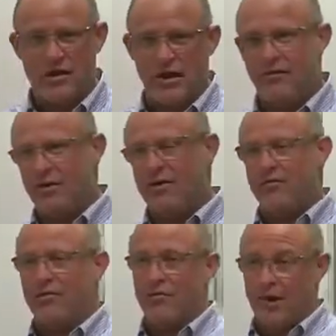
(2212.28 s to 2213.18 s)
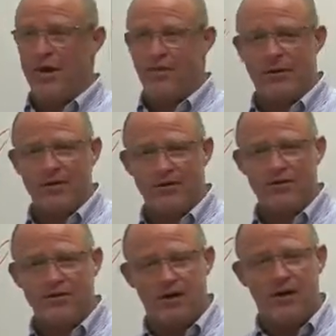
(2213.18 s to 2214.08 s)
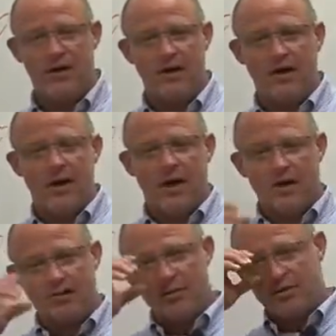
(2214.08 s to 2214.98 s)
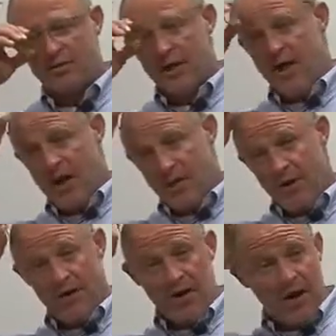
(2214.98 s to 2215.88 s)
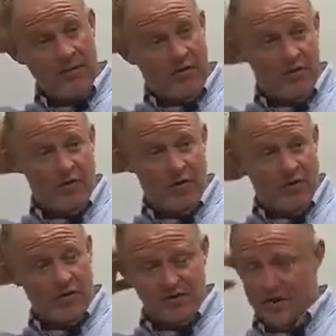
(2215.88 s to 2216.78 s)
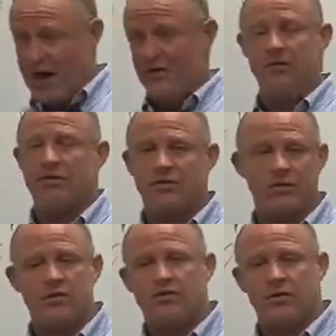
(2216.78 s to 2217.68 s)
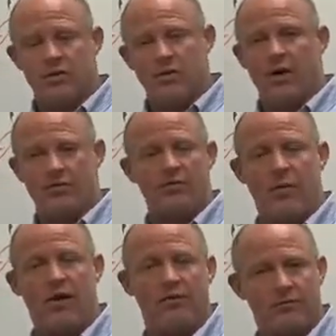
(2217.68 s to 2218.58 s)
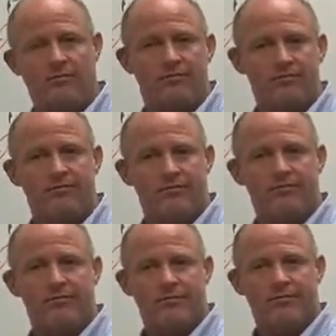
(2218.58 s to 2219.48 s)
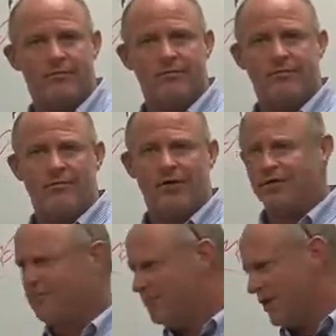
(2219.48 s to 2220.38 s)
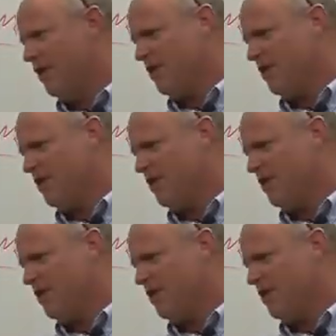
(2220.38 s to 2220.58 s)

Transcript: going to have to hear it from, yeah, my husband's done that. Husbands, how many times have you known exactly the solution to your wife's problem? Well, tell